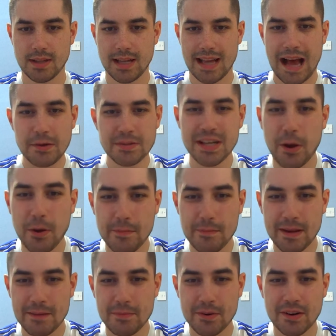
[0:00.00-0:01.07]
How's it going,
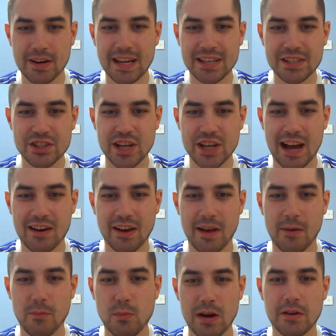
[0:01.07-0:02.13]
people? It's Charlie,
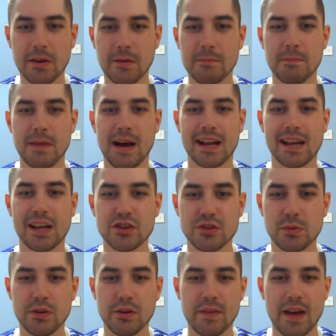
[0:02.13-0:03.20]
and welcome back
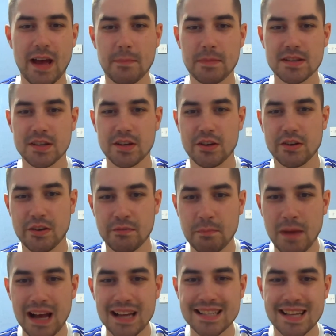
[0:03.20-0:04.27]
to another episode of
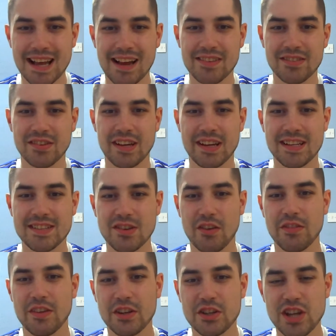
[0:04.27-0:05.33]
BITESIZE Leeds
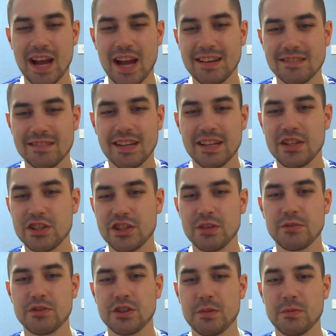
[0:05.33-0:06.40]
on the Chatting Leeds
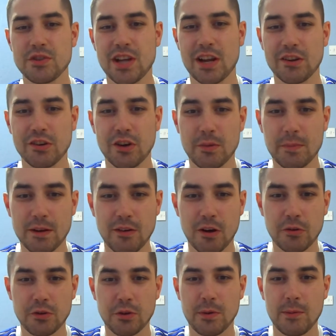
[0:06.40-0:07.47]
YouTube channel. Hope you're
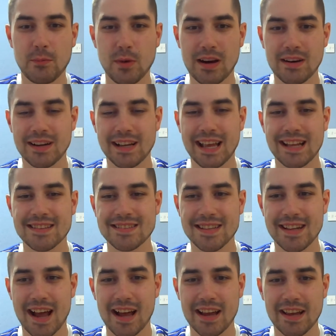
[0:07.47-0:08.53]
all doing well again
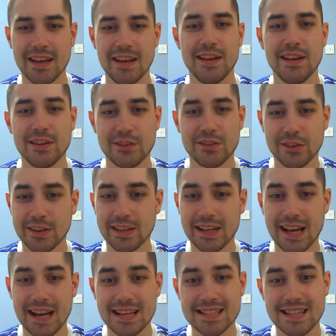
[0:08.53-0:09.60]
tonight. So then,
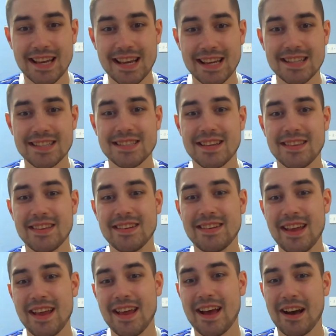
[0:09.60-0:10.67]
guys, it is the
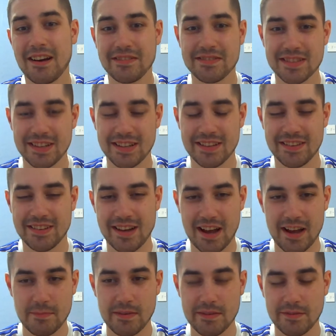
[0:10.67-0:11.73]
day after the
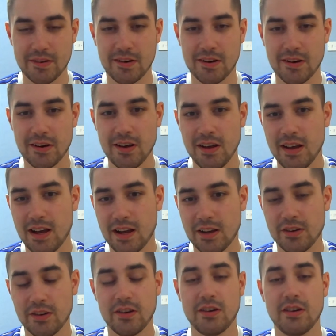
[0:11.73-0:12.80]
night before. I
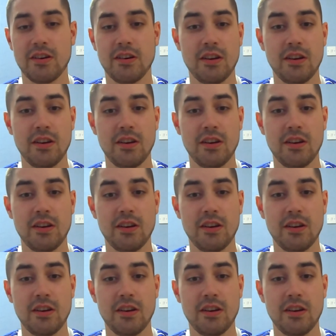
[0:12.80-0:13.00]
know